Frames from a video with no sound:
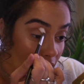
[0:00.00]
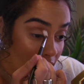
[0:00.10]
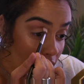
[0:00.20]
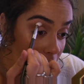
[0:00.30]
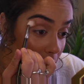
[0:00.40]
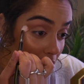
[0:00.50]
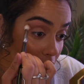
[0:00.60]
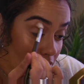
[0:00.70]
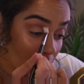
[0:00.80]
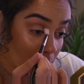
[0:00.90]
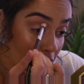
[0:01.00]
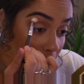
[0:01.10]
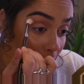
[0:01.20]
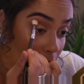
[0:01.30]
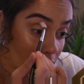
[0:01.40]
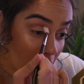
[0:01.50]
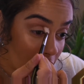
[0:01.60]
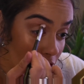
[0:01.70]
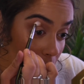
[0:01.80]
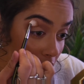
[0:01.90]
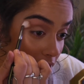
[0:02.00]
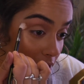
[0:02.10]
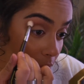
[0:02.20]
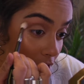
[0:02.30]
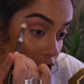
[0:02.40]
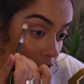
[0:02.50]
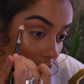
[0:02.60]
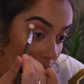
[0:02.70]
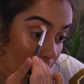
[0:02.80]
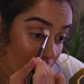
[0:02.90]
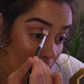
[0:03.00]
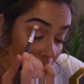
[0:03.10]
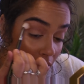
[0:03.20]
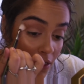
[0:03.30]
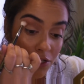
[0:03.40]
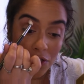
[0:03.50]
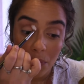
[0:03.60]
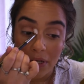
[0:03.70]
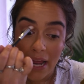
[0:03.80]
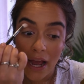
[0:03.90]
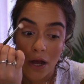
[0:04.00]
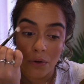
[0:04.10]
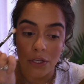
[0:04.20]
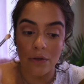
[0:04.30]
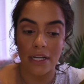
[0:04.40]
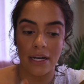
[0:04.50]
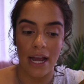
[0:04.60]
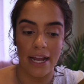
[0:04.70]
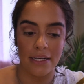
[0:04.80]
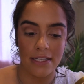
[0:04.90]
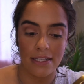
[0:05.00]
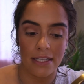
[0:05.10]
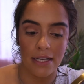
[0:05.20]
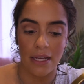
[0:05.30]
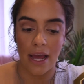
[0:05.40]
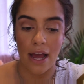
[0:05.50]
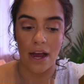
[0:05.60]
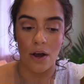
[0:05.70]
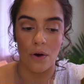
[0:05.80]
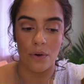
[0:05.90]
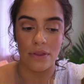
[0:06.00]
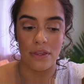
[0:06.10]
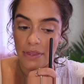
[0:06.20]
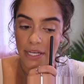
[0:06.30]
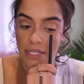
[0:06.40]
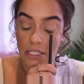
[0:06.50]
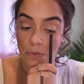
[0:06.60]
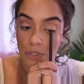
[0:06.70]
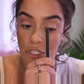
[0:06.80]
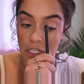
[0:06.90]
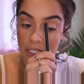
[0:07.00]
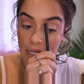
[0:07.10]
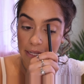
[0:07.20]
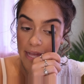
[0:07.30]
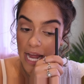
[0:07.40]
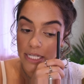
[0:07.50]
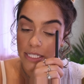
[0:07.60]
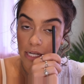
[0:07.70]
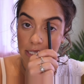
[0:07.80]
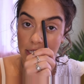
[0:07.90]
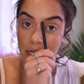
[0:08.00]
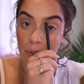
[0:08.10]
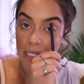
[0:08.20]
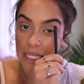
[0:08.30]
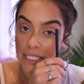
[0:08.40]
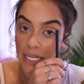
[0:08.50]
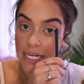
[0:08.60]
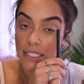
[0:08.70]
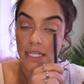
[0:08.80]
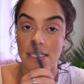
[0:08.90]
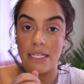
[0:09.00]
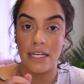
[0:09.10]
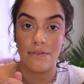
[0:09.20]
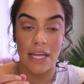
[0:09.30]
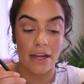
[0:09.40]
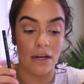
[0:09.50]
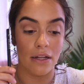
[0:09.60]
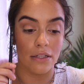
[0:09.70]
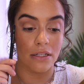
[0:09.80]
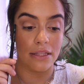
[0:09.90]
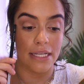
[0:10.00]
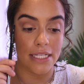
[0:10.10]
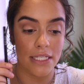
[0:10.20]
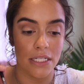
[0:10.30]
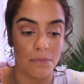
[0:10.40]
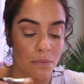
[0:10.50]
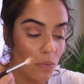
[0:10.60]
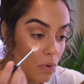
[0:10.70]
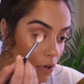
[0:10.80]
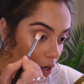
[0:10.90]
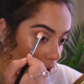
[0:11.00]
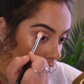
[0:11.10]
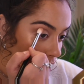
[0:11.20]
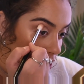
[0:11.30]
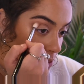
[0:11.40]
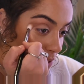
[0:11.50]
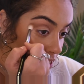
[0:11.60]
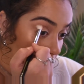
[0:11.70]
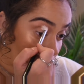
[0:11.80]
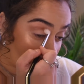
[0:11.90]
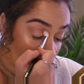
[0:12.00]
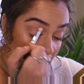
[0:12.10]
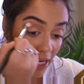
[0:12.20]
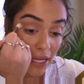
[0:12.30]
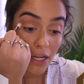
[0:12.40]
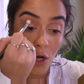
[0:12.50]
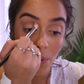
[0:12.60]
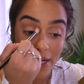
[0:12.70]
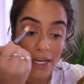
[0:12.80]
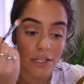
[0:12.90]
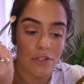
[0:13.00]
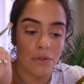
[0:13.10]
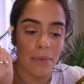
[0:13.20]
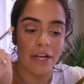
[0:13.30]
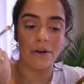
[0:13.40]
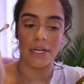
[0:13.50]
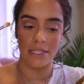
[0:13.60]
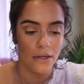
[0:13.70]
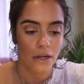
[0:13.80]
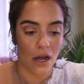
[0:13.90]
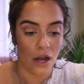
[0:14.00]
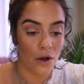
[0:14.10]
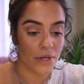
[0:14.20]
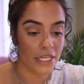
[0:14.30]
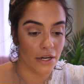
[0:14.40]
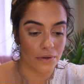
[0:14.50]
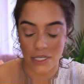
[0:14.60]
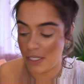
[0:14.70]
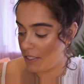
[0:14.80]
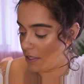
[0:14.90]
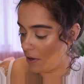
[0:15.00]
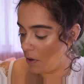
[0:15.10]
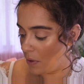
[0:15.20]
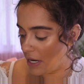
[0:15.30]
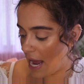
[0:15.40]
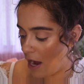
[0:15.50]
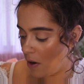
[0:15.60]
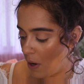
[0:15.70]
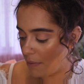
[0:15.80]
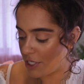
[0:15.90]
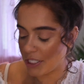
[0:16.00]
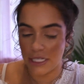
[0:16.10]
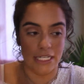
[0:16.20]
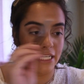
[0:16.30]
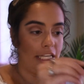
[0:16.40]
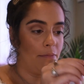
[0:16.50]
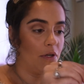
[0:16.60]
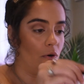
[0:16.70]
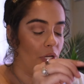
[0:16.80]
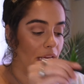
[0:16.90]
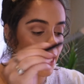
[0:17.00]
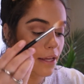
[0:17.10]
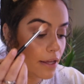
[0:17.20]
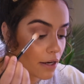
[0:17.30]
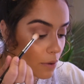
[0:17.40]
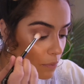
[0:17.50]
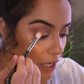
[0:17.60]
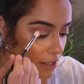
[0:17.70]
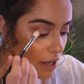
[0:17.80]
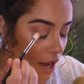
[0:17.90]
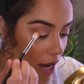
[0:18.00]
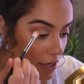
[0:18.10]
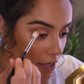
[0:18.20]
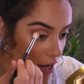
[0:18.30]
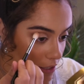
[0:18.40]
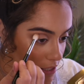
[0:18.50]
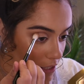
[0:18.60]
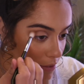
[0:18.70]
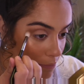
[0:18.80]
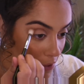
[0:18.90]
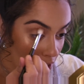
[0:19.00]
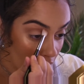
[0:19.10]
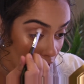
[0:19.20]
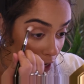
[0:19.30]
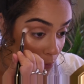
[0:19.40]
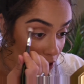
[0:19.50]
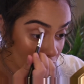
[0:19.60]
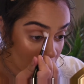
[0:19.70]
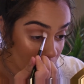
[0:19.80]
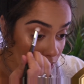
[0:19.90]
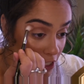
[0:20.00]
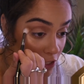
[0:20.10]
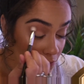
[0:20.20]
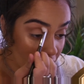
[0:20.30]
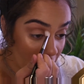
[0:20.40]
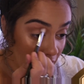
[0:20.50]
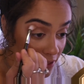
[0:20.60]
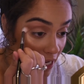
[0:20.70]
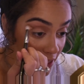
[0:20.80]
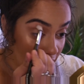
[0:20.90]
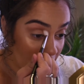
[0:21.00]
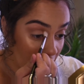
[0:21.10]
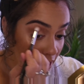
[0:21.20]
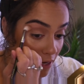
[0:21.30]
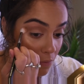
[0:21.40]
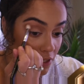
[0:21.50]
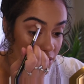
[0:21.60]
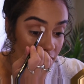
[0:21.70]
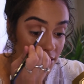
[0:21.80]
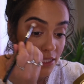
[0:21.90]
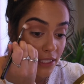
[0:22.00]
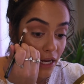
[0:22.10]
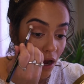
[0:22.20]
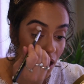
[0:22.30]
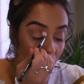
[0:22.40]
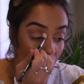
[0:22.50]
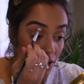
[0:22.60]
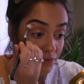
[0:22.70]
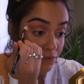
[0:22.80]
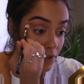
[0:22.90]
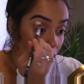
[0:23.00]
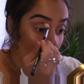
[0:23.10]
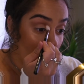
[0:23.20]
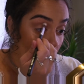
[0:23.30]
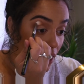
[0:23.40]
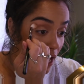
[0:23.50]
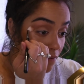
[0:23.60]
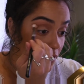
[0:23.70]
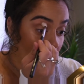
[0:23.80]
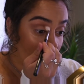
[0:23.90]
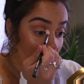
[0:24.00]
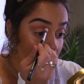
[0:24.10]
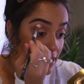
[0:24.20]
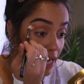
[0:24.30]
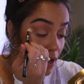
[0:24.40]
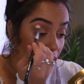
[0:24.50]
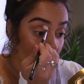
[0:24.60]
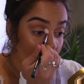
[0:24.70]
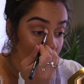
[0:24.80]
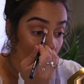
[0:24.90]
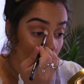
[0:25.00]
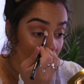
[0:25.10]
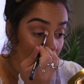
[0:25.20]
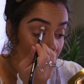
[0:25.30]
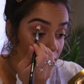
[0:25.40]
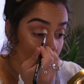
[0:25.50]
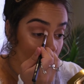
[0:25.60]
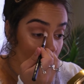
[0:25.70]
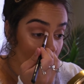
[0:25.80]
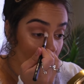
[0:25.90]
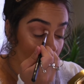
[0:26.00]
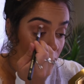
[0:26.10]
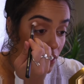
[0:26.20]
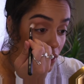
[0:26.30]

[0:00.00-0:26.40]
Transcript: it does bother some people, so I just wanted to mention it. So now you can kind of see how this was just like that dusting, really light dusting of that color. This is more specifically going into my crease. Okie dokie, so now I'm just gonna keep going in with Hot Gossip, and we're just going to very lightly, again, we're dusting off whatever it is that is going into